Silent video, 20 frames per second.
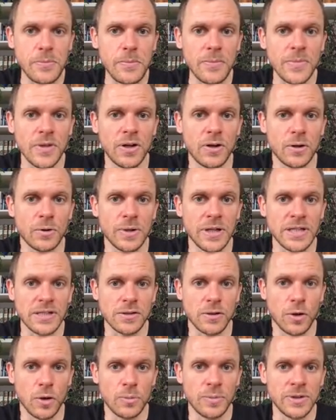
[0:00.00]
Always
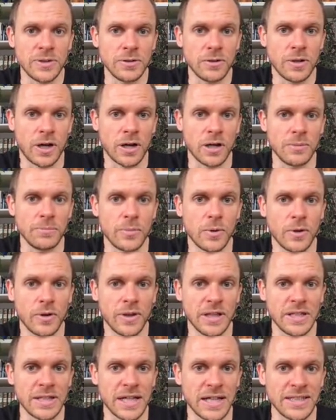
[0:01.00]
open your arm more
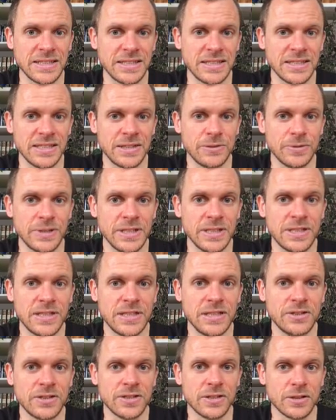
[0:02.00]
than 90 degrees
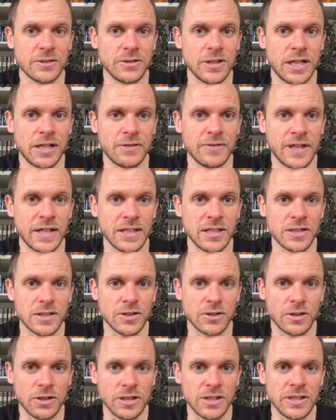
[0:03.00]
here, so you have a
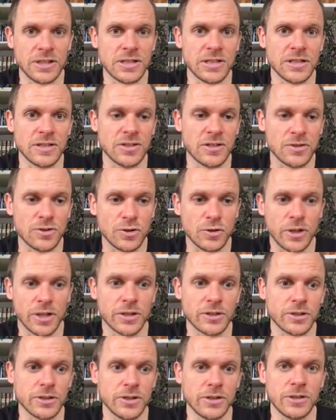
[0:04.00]
solid
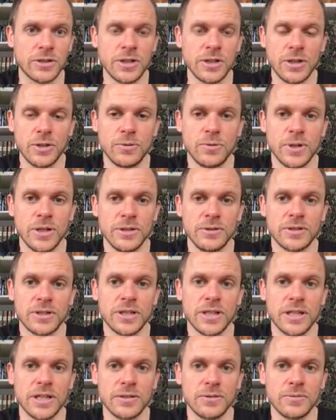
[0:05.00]
structure where you
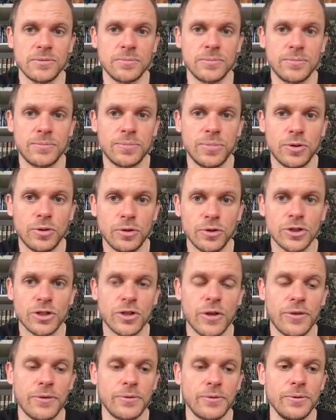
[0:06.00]
can
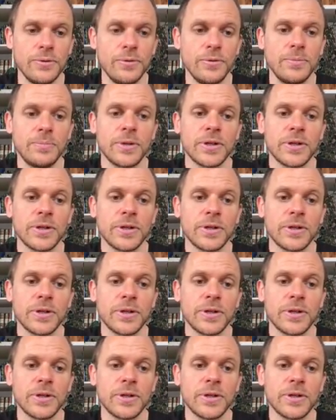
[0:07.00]
push through, but